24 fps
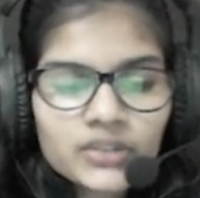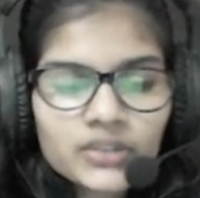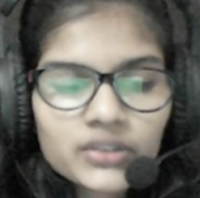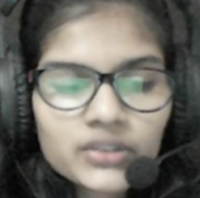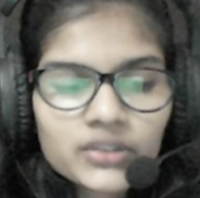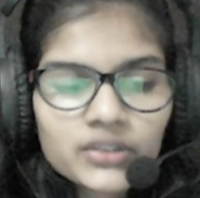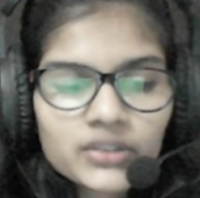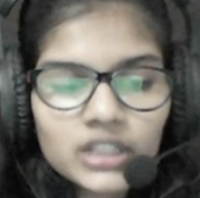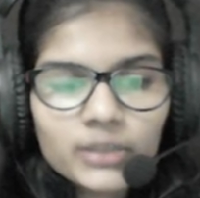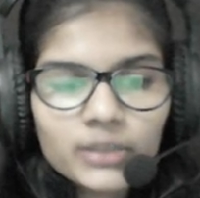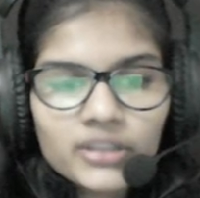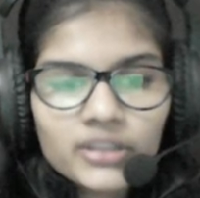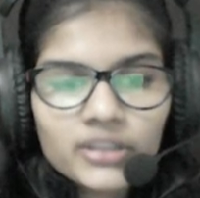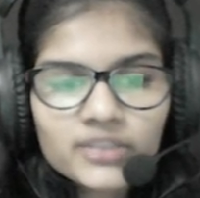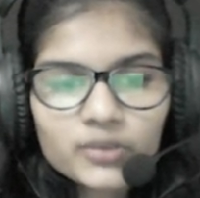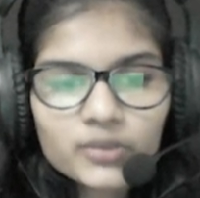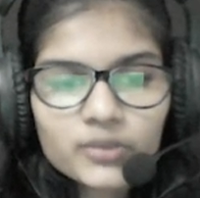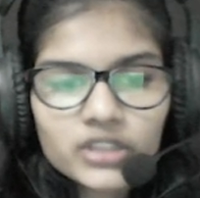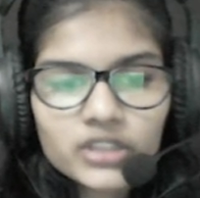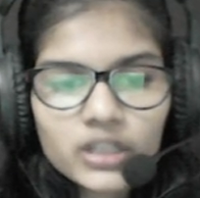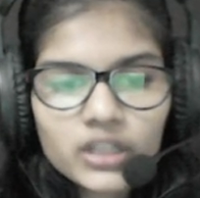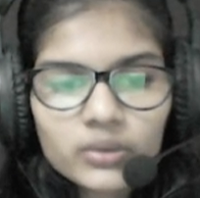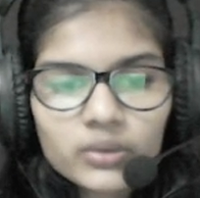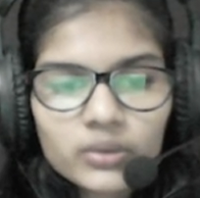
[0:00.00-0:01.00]
So, let me
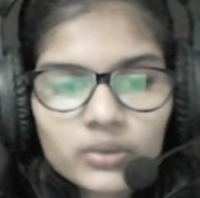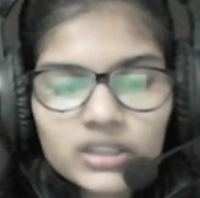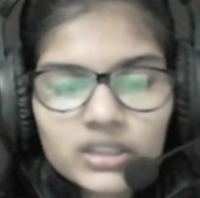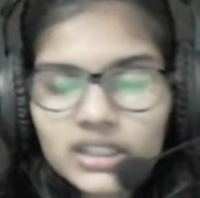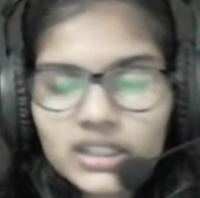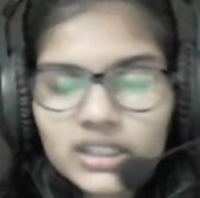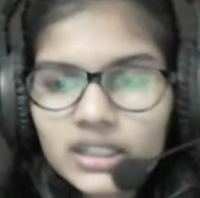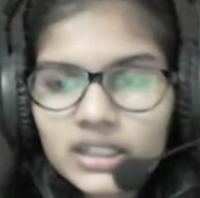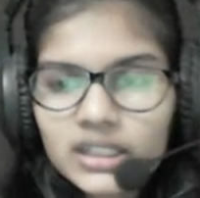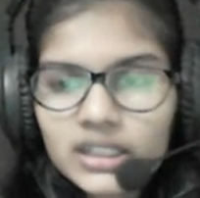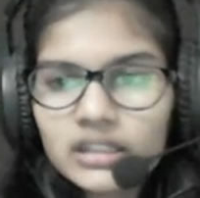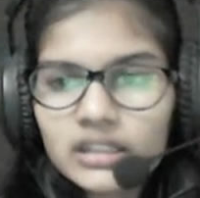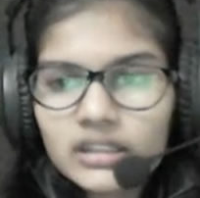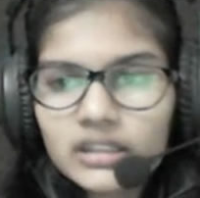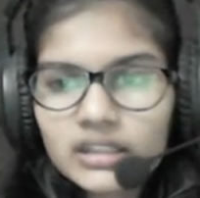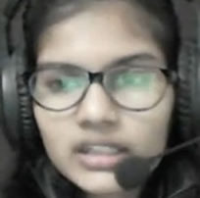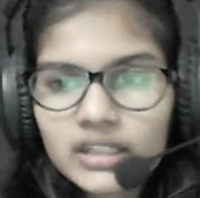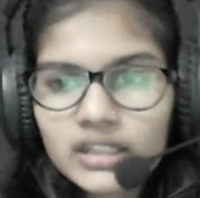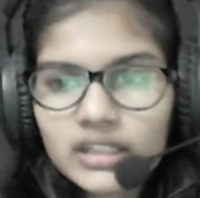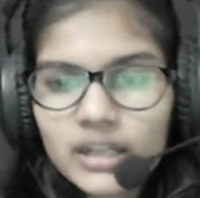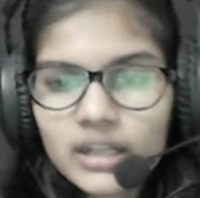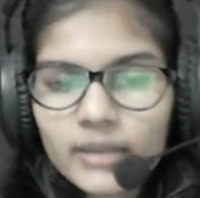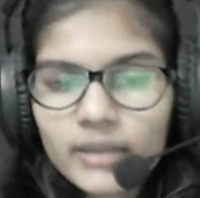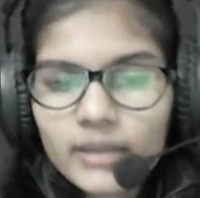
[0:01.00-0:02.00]
put out
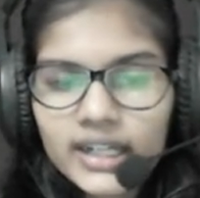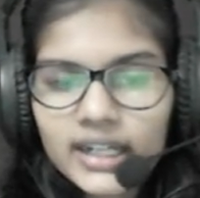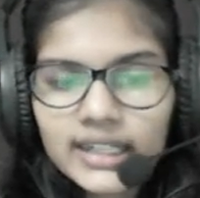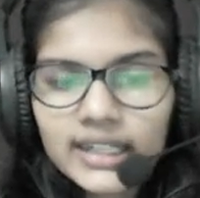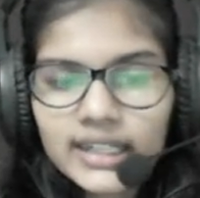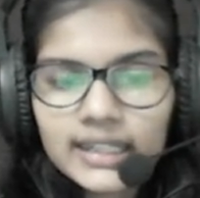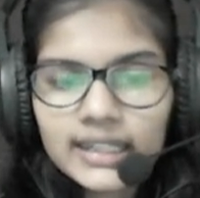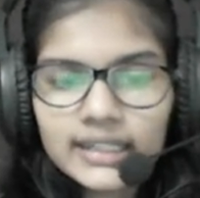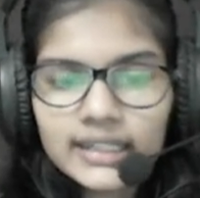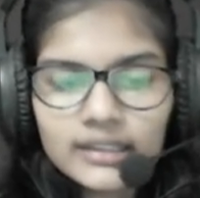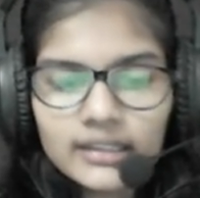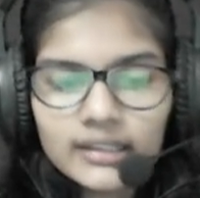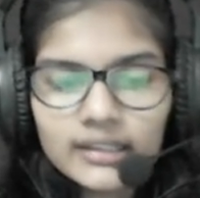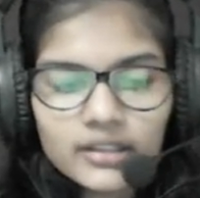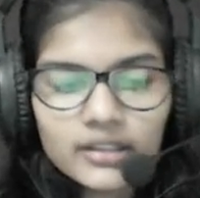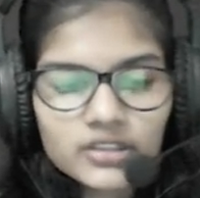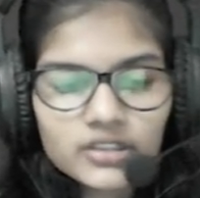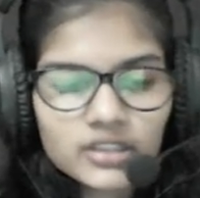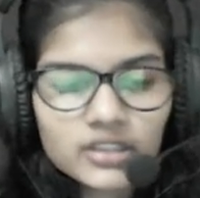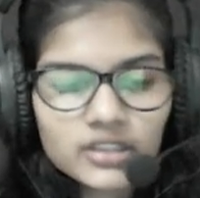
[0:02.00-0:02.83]
the command here.